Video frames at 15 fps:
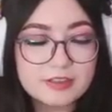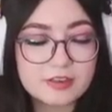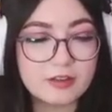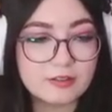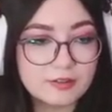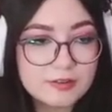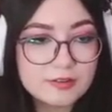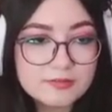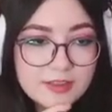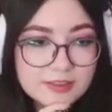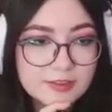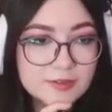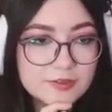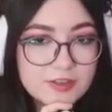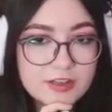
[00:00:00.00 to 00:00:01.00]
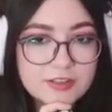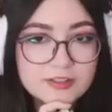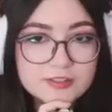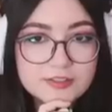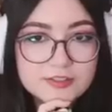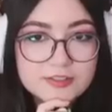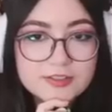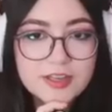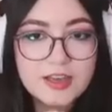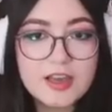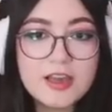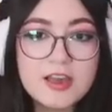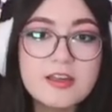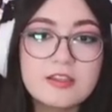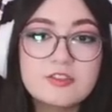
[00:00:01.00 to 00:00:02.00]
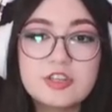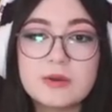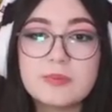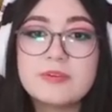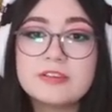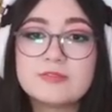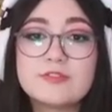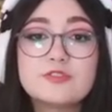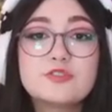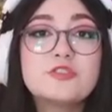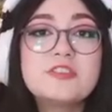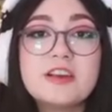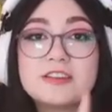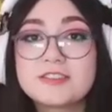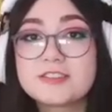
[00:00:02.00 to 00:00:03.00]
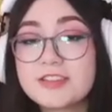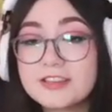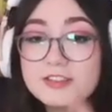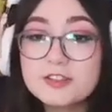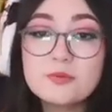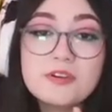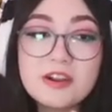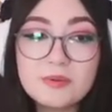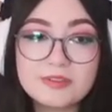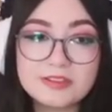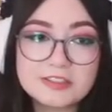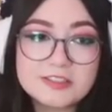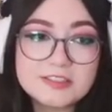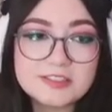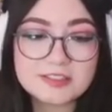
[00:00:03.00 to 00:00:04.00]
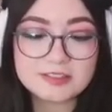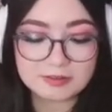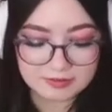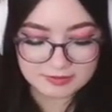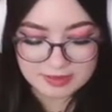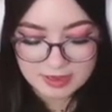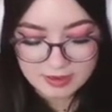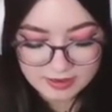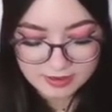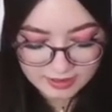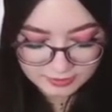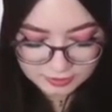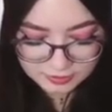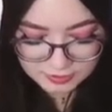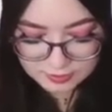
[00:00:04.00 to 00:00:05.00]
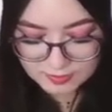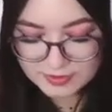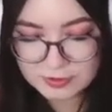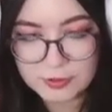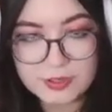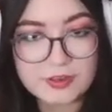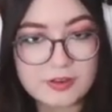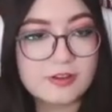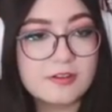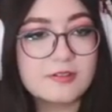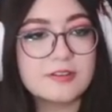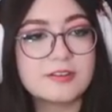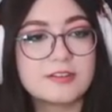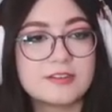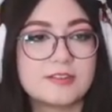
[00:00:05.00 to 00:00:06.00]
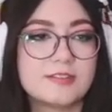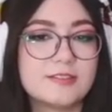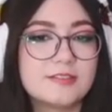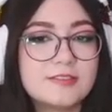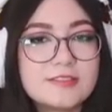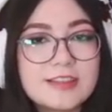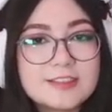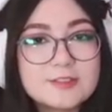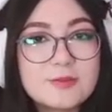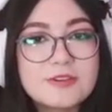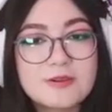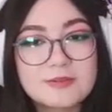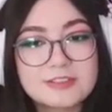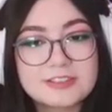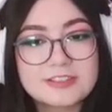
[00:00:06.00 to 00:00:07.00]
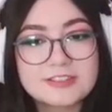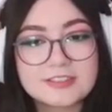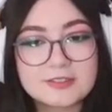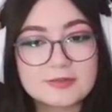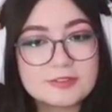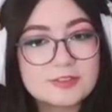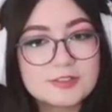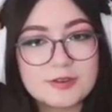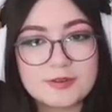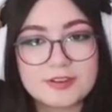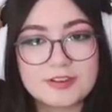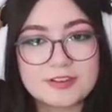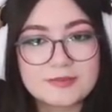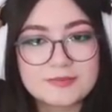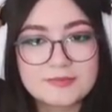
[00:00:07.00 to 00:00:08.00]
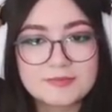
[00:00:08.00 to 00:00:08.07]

color, like those colors. The Japanese version, yes, that's the one I would listen to. I just threw my Joy-Con. That's the one I would listen to. It's so good.